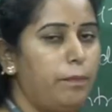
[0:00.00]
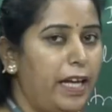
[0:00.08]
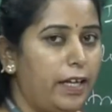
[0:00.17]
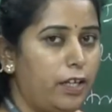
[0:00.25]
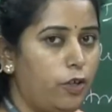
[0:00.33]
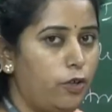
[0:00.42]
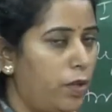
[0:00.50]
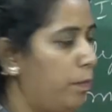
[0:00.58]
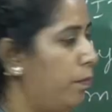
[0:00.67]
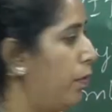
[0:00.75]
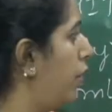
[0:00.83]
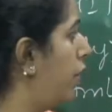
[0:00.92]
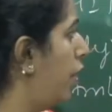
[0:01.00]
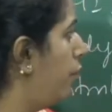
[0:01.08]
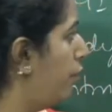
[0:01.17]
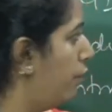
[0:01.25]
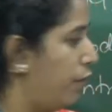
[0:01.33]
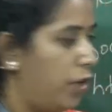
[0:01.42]
the background
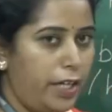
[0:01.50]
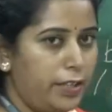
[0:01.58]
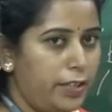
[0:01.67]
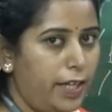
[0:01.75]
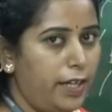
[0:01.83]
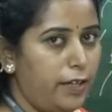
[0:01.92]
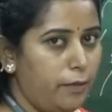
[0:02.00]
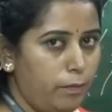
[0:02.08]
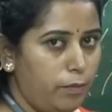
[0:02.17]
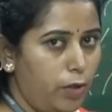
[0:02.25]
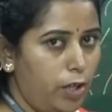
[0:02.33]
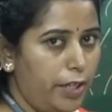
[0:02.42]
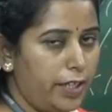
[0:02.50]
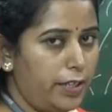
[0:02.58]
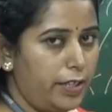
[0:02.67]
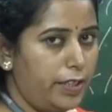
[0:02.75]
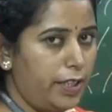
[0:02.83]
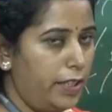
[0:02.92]
property for entire body
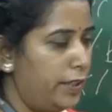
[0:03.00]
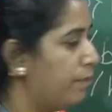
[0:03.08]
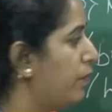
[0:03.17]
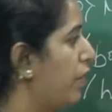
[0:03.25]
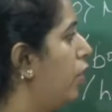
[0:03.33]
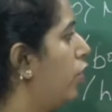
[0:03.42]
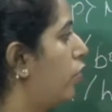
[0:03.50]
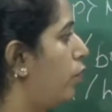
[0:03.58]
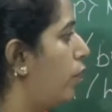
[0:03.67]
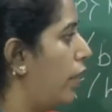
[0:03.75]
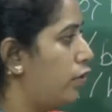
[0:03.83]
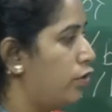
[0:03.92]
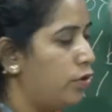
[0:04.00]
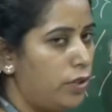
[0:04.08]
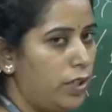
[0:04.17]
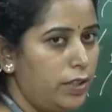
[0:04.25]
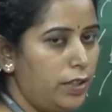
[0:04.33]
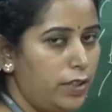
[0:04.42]
content. So once
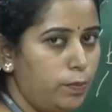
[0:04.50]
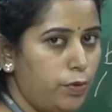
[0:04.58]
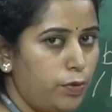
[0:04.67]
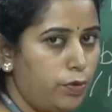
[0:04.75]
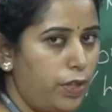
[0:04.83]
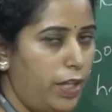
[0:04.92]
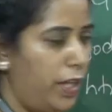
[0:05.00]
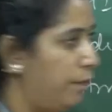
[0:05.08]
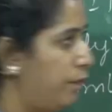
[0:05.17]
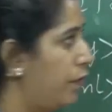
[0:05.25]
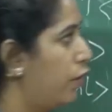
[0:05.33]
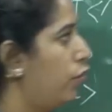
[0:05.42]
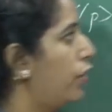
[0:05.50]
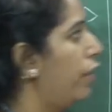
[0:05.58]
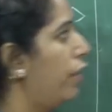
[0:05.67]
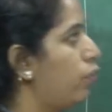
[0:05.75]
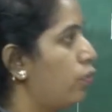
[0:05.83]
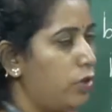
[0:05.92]
you run this program, you
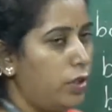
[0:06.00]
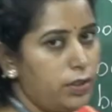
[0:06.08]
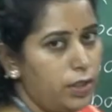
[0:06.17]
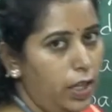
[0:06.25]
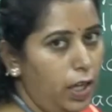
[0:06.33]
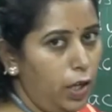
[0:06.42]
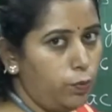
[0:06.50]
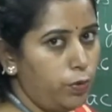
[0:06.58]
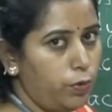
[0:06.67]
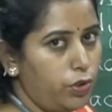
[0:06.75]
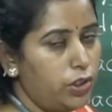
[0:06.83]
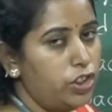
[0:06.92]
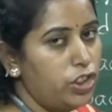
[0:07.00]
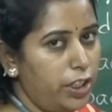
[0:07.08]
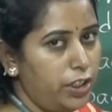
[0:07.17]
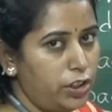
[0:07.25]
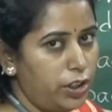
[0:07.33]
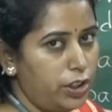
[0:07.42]
can notice the output
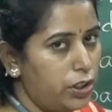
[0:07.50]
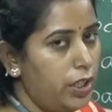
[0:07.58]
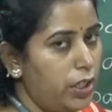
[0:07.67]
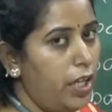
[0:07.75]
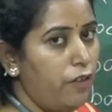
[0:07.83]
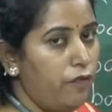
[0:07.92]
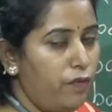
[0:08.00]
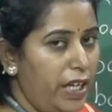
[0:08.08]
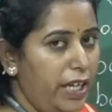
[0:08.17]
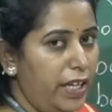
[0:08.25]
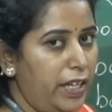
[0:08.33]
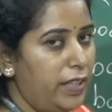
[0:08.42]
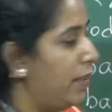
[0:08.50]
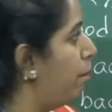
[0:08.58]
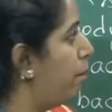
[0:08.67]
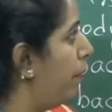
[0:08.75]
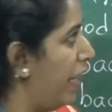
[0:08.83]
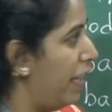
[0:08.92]
changes where
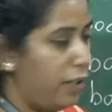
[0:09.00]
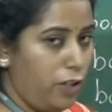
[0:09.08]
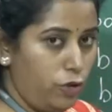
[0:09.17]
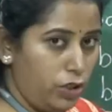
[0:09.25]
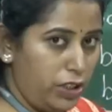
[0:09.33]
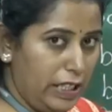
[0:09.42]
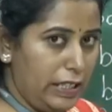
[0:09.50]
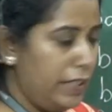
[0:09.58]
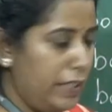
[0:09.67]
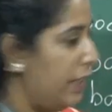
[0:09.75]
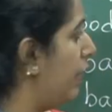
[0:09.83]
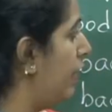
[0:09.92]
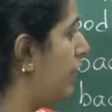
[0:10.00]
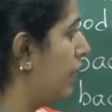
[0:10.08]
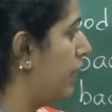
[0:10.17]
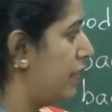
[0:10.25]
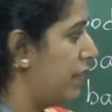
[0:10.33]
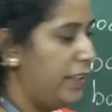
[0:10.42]
the background color
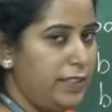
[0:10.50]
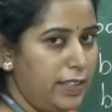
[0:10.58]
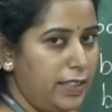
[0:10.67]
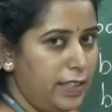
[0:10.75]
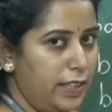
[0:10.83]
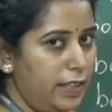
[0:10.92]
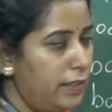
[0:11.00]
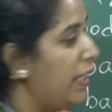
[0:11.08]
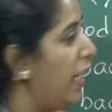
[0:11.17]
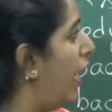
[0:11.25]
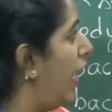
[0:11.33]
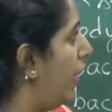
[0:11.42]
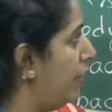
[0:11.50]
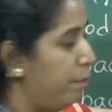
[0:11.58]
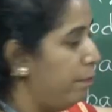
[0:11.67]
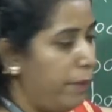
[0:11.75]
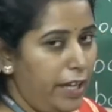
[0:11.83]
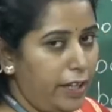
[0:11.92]
is in red color, and
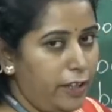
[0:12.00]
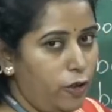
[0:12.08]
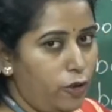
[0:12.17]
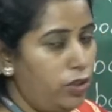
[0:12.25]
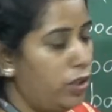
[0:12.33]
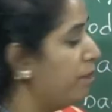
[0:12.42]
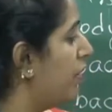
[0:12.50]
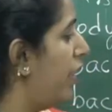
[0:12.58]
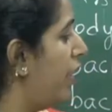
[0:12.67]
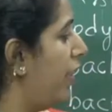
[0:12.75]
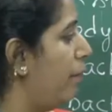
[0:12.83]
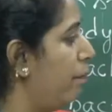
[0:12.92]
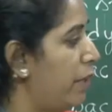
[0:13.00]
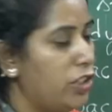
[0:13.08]
in background the